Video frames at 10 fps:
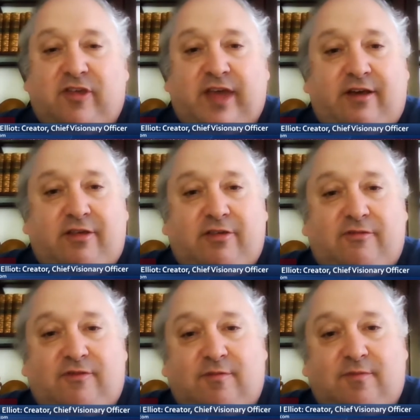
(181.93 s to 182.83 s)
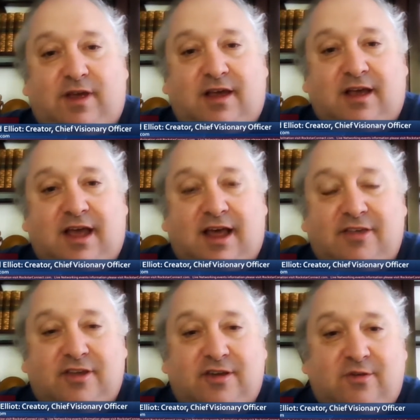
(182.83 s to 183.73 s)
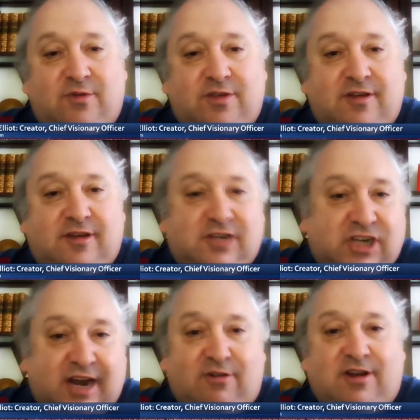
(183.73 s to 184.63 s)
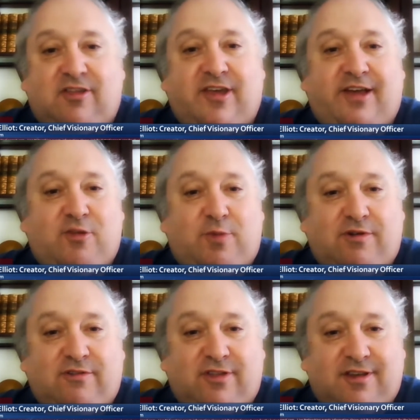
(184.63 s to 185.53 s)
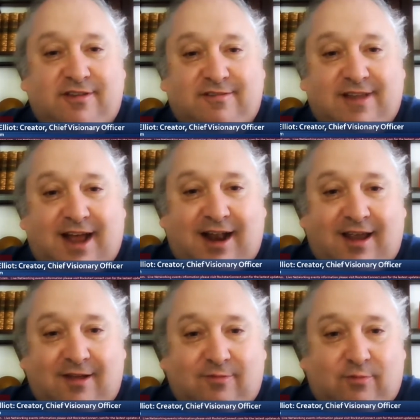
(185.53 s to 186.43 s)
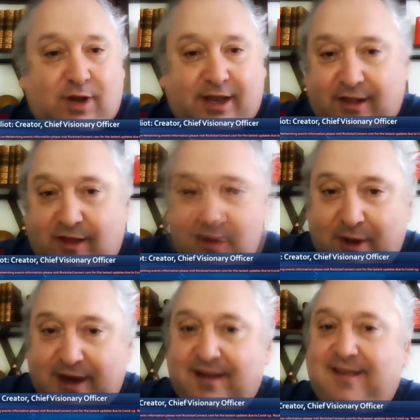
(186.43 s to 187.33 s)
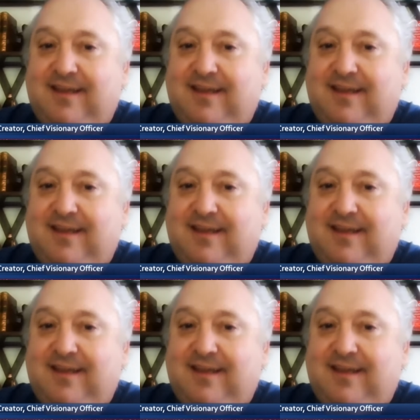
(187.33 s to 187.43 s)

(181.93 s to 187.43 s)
sales from a cousin who was a degenerate salesperson, a la Willie Loman,